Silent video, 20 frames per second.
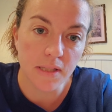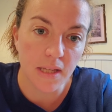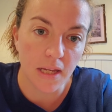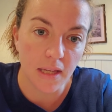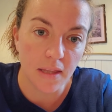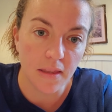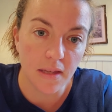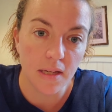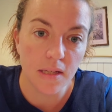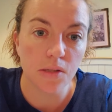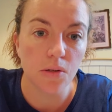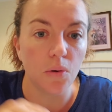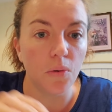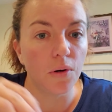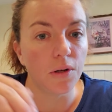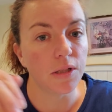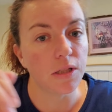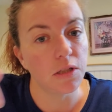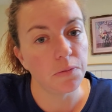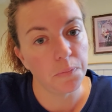like this or
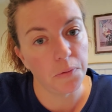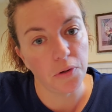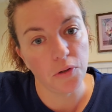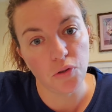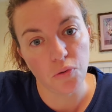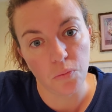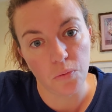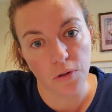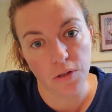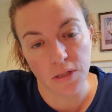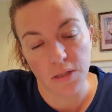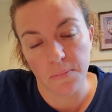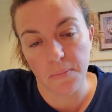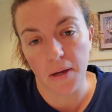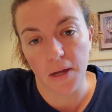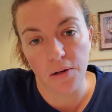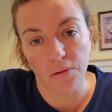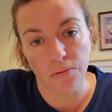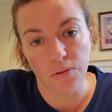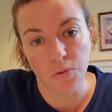in spiritual wars and
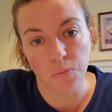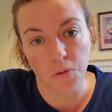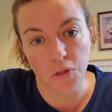battles,